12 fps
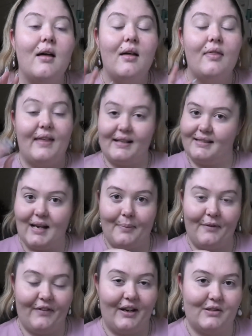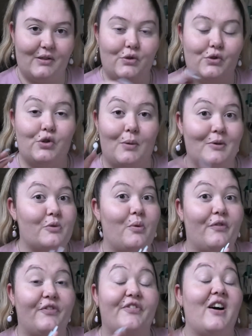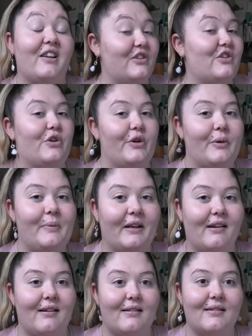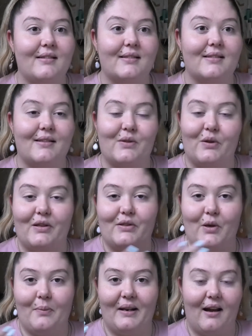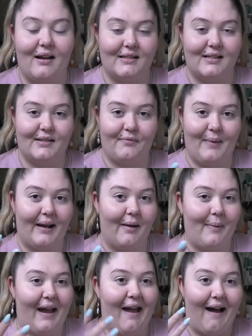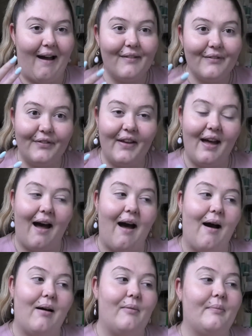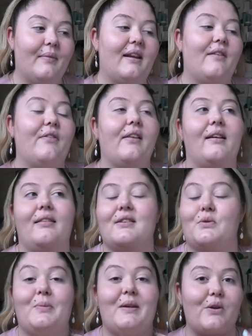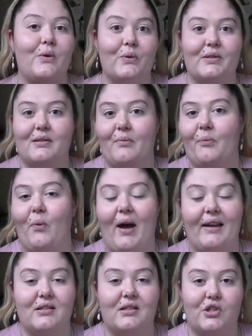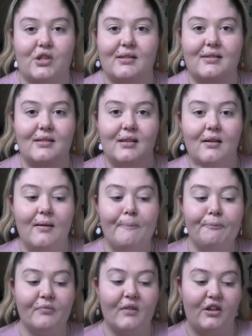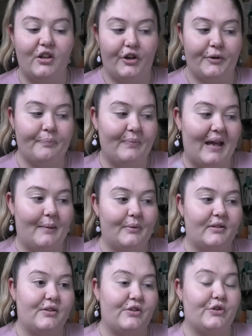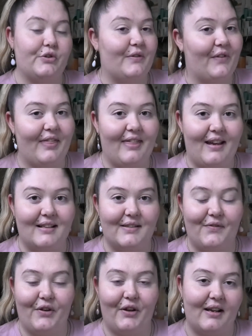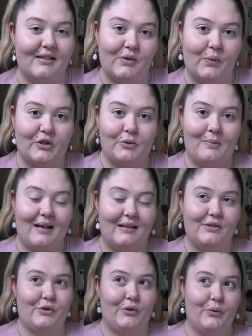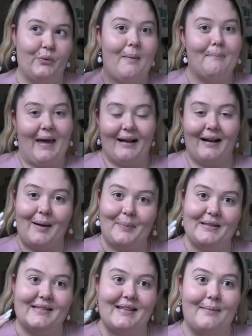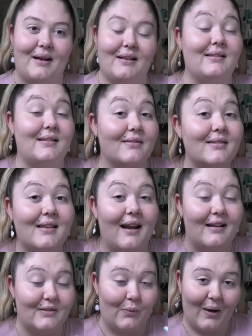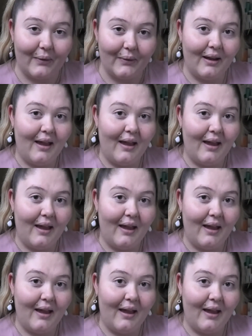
these type of videos are so much more fun to do because there's only so many ideas of makeup I have, and I feel like this would be an awesome way to just, you know, be able to do different things and for you guys to watch me do makeup and see my skill set as well.